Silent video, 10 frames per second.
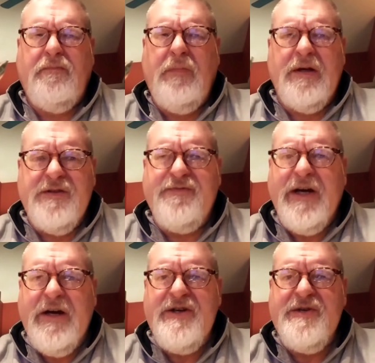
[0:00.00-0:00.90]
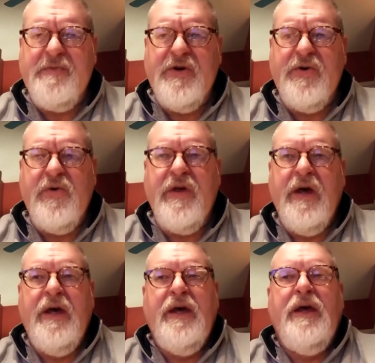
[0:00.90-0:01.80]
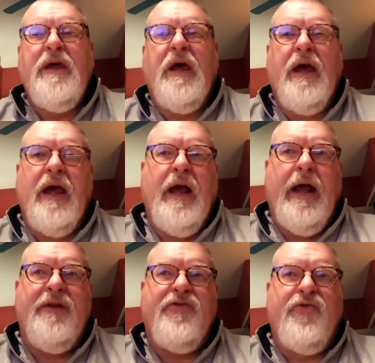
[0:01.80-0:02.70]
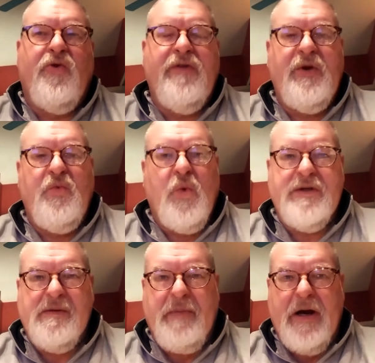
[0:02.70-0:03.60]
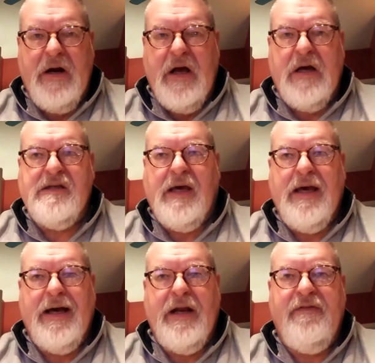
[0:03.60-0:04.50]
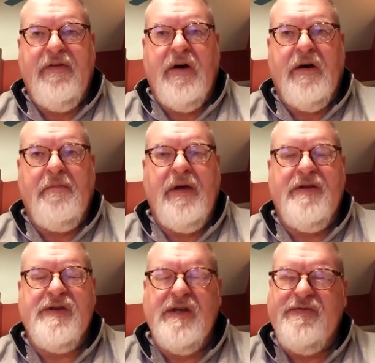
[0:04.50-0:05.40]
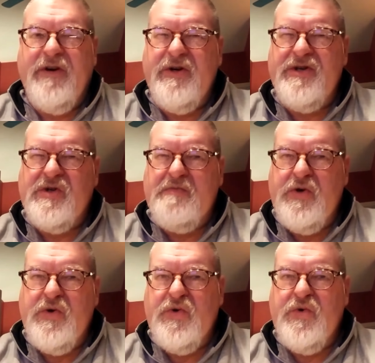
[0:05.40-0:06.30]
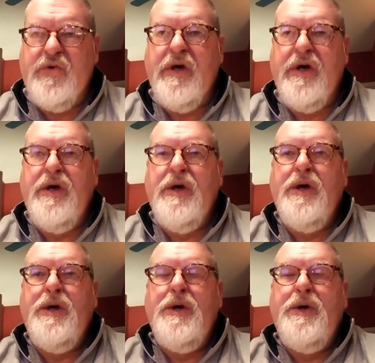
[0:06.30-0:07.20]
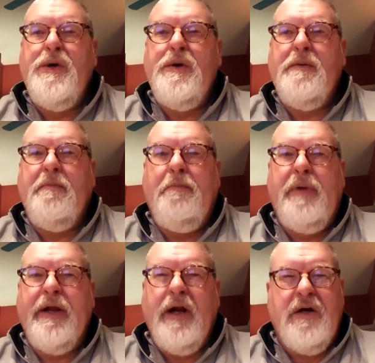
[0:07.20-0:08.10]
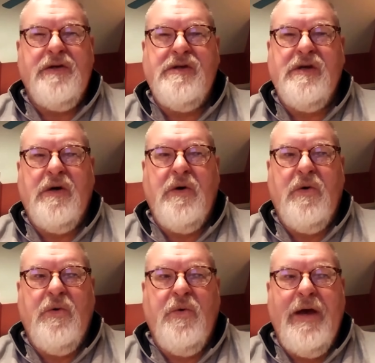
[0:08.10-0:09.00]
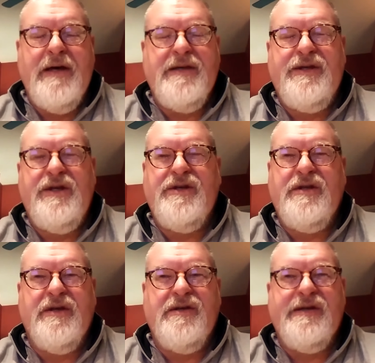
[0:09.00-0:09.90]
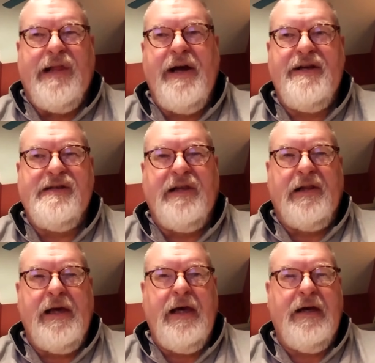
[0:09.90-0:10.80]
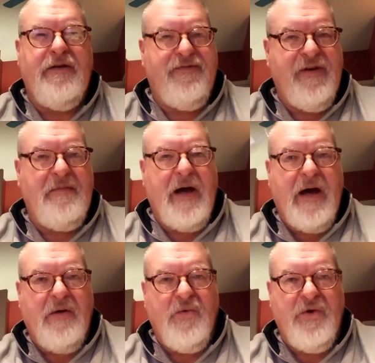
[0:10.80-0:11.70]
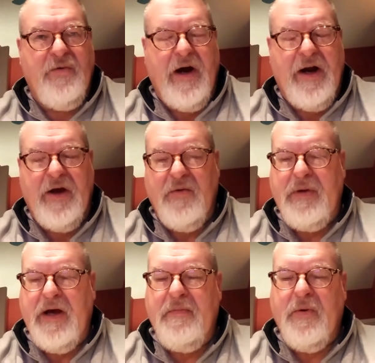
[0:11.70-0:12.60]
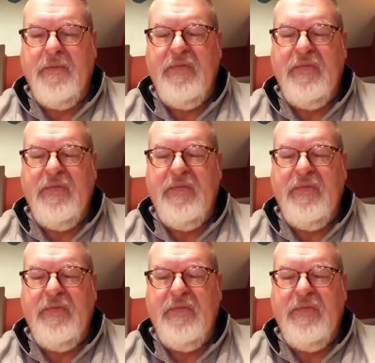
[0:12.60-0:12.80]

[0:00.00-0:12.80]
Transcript: It's very smooth, and sort of in what's a paradox kind of. It's very smooth, but it also has just the slightest little hint of feedback when you're writing on paper.